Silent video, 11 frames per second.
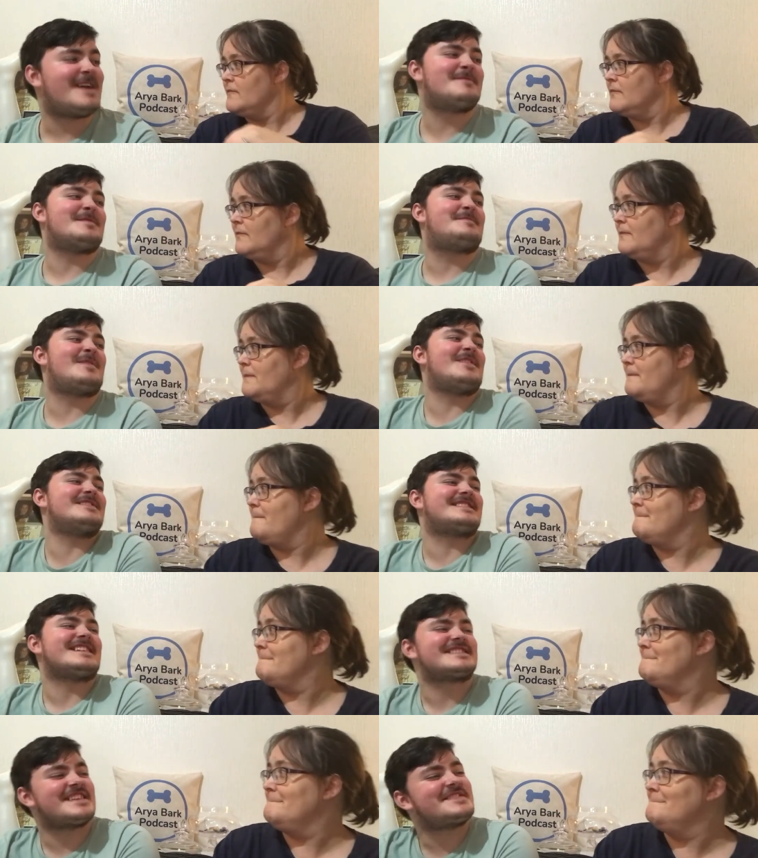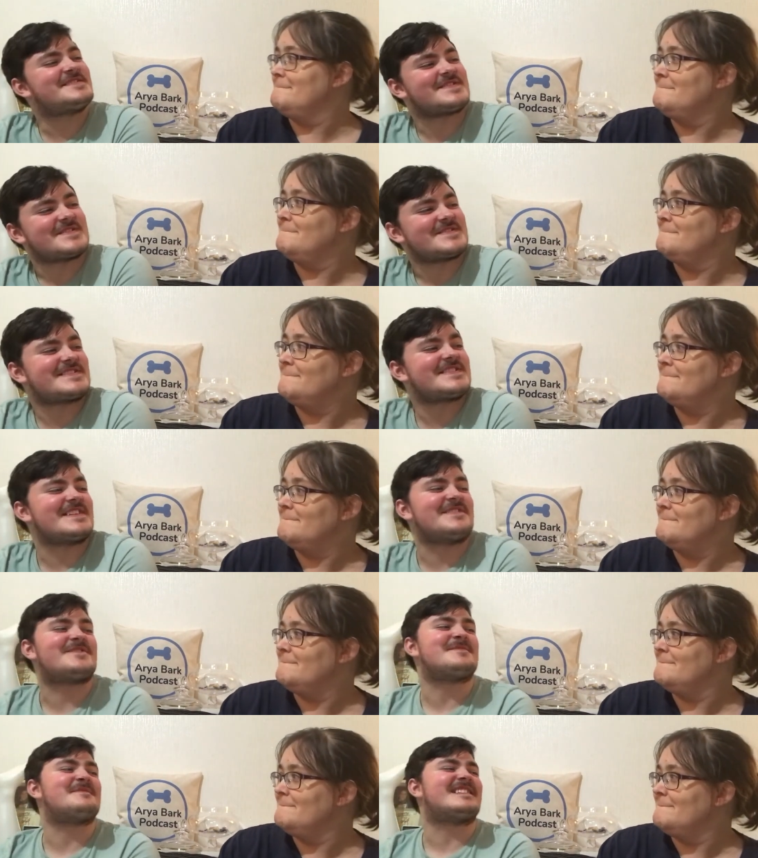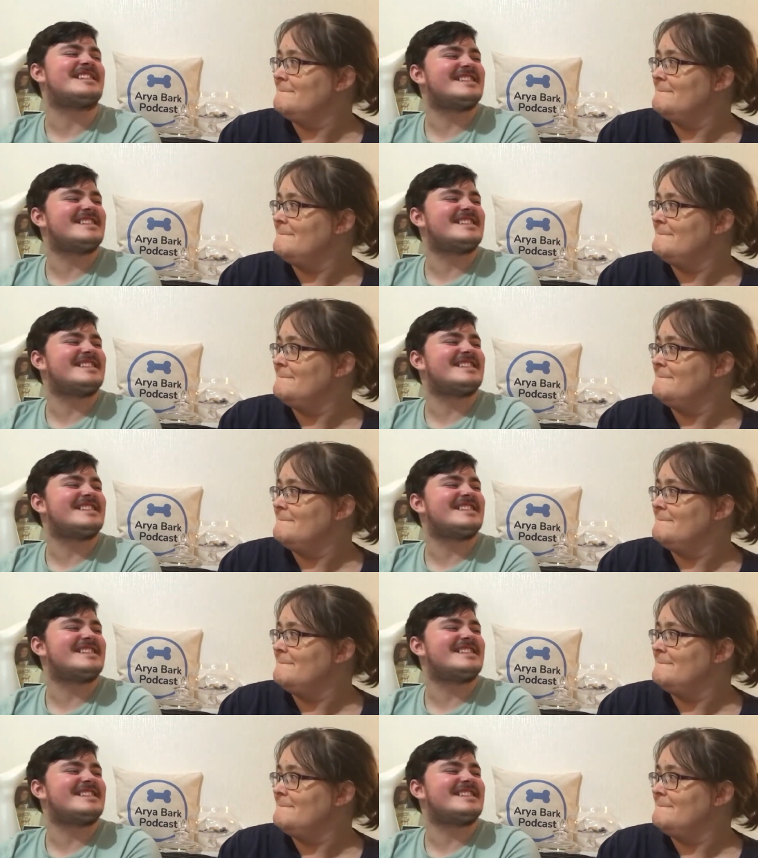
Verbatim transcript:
Speaker 1: I will apologise, I just owned it there for a minute.